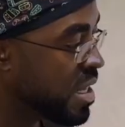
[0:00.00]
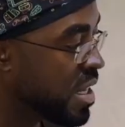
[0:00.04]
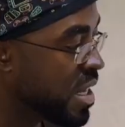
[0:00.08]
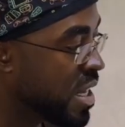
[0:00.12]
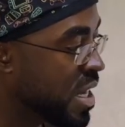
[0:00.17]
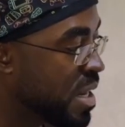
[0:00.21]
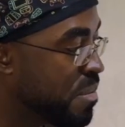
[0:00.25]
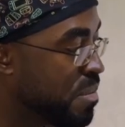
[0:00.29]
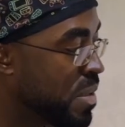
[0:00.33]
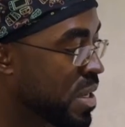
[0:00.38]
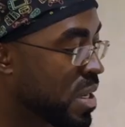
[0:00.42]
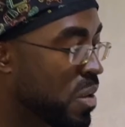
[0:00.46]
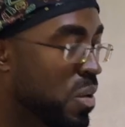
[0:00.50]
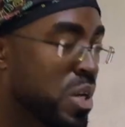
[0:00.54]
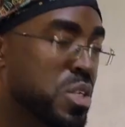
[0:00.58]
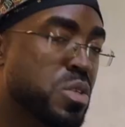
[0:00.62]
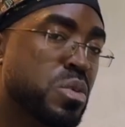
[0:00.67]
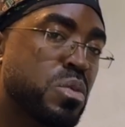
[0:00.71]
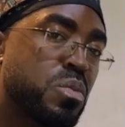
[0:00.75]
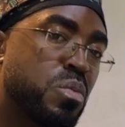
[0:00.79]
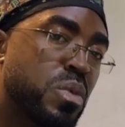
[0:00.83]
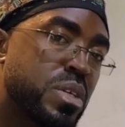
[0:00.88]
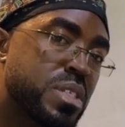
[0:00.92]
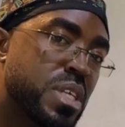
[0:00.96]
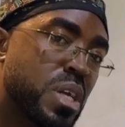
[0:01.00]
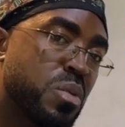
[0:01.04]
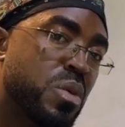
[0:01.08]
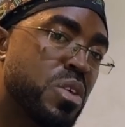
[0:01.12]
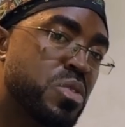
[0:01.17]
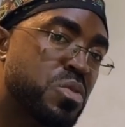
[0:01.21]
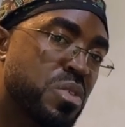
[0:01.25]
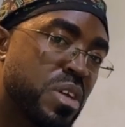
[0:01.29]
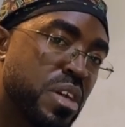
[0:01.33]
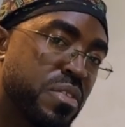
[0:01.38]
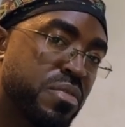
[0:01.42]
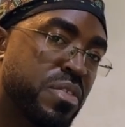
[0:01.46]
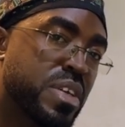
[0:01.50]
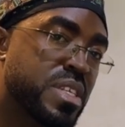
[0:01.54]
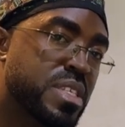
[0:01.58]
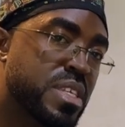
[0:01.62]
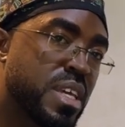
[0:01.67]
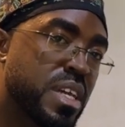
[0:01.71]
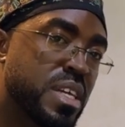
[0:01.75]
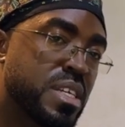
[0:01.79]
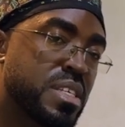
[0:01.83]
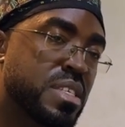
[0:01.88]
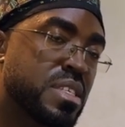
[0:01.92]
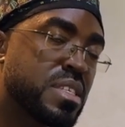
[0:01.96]
but what I want to
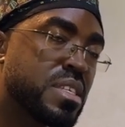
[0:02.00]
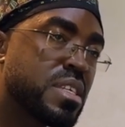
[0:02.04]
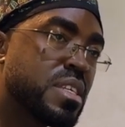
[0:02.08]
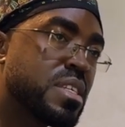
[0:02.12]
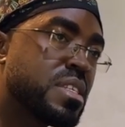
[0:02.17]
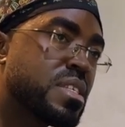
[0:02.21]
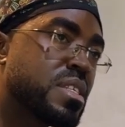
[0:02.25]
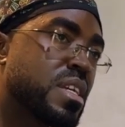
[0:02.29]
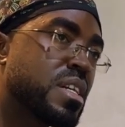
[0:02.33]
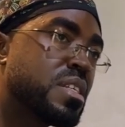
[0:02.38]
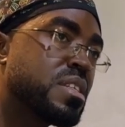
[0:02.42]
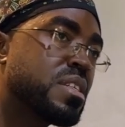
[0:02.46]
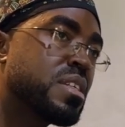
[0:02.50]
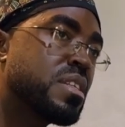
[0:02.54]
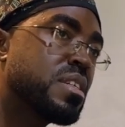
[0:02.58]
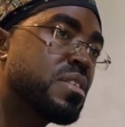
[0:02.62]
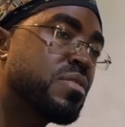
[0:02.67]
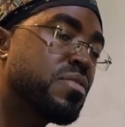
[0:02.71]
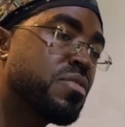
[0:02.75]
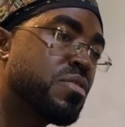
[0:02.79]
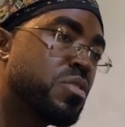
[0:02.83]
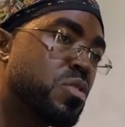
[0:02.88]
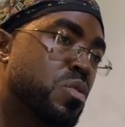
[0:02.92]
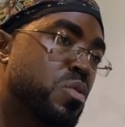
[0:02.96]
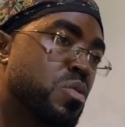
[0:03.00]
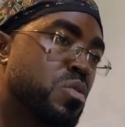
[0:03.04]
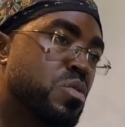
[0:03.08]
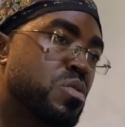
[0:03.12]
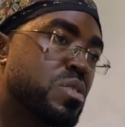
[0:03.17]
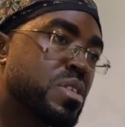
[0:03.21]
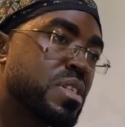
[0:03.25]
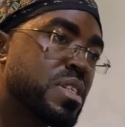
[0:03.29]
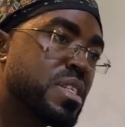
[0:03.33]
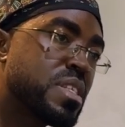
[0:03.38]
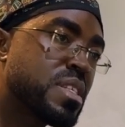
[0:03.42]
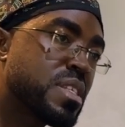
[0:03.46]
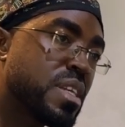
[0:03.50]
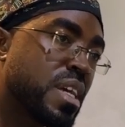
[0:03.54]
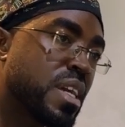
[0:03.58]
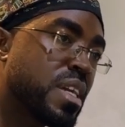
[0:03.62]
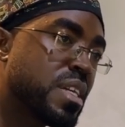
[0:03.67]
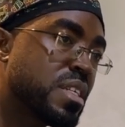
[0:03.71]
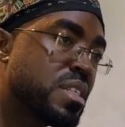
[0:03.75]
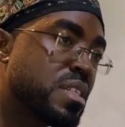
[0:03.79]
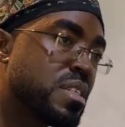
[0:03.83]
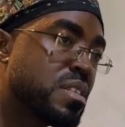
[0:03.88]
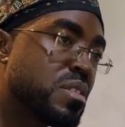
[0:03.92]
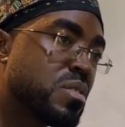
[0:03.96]
emphasize is that if you
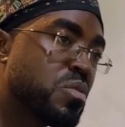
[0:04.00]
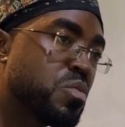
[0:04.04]
decide